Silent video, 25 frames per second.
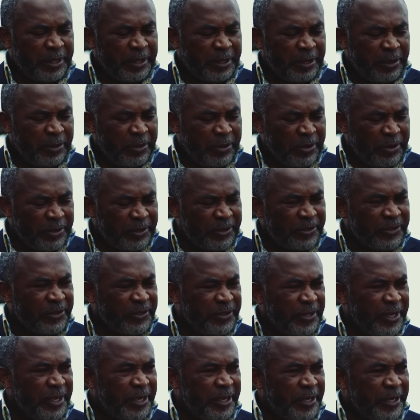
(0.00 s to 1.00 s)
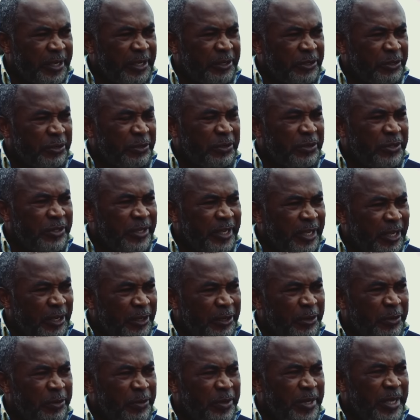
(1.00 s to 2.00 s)
The Lord said I should
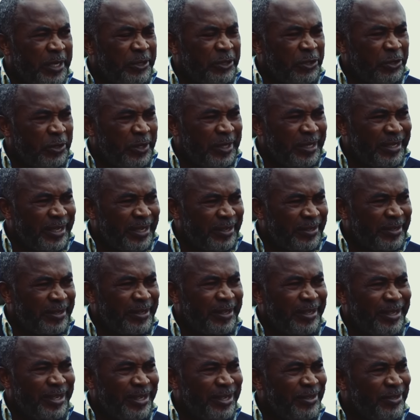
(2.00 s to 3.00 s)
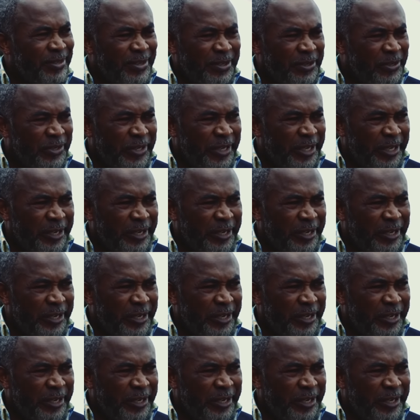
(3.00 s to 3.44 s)
tell you that your destiny is not